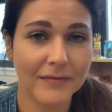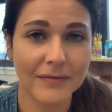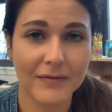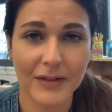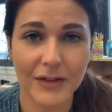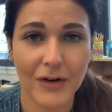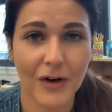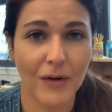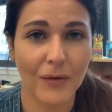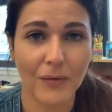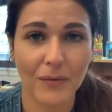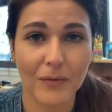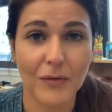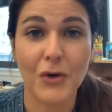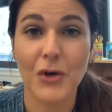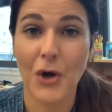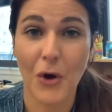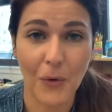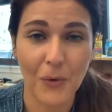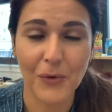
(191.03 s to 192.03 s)

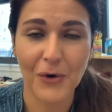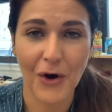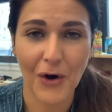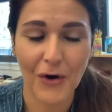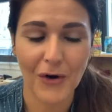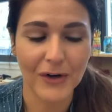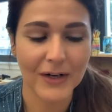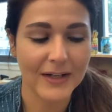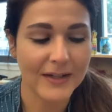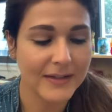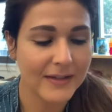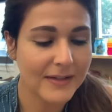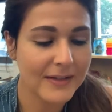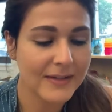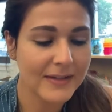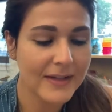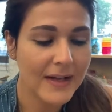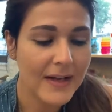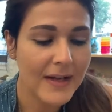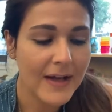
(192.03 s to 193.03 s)
known artists.